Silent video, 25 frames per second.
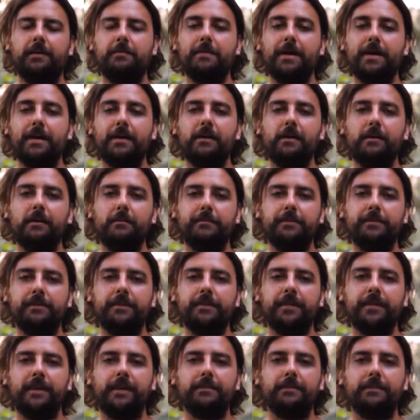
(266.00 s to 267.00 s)
In my
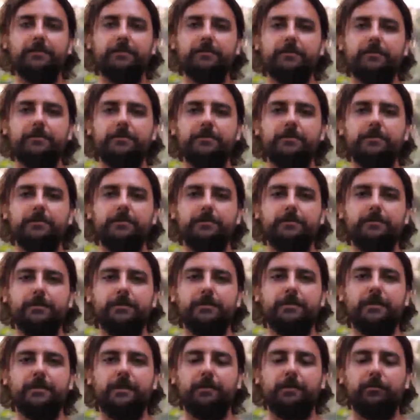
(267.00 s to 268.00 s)
company, I used to
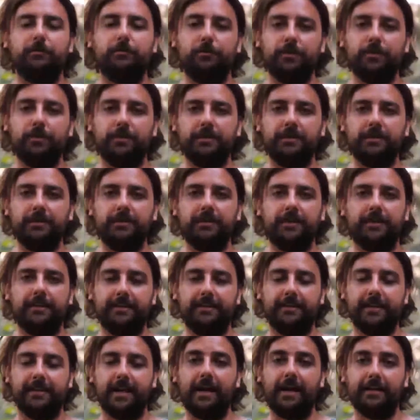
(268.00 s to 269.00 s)
start working
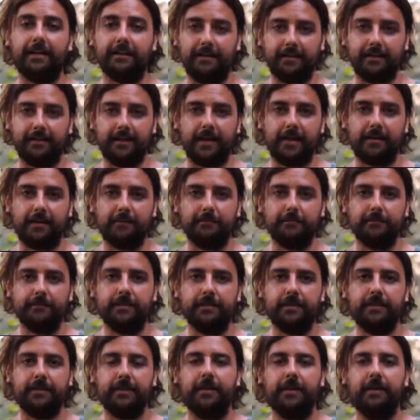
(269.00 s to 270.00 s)
at 9 a.m.
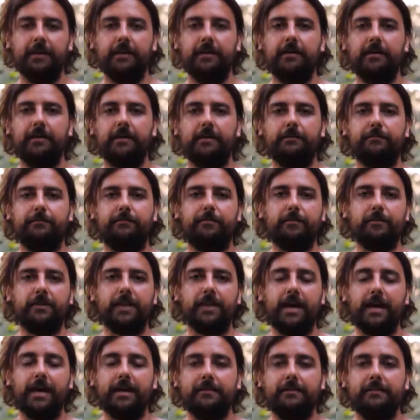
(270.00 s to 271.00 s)
From
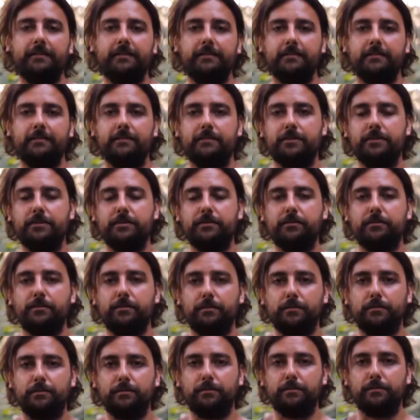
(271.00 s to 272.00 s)
9
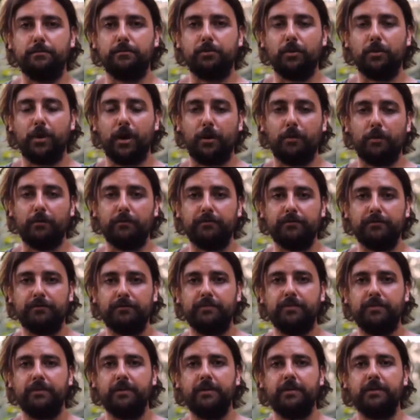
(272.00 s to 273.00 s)
to 12,
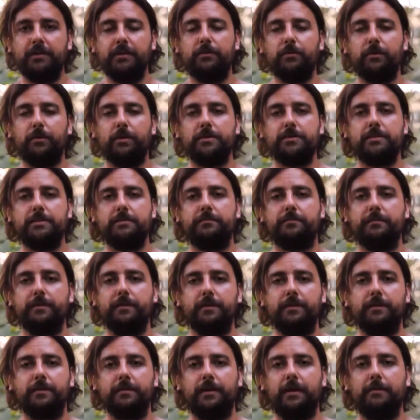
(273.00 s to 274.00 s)
it was
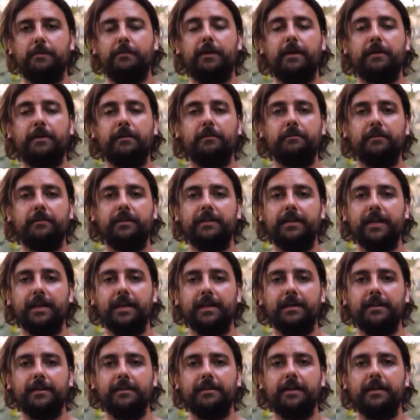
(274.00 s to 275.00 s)
a part of the
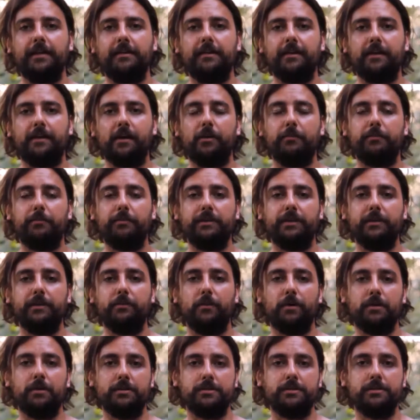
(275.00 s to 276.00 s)
day that the
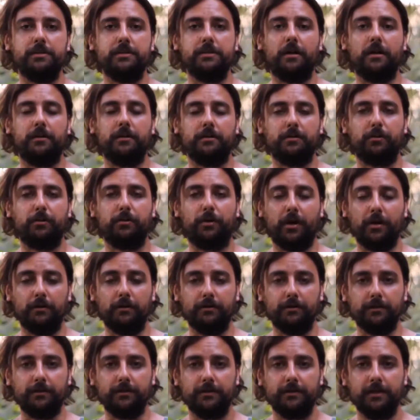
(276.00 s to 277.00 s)
company was not
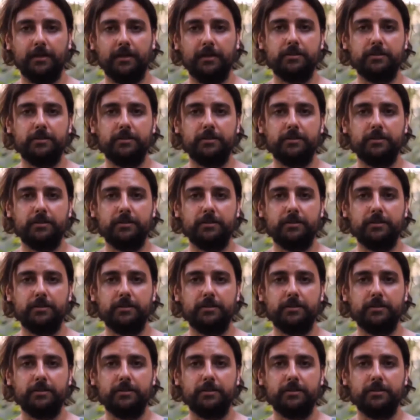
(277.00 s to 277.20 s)
crowded.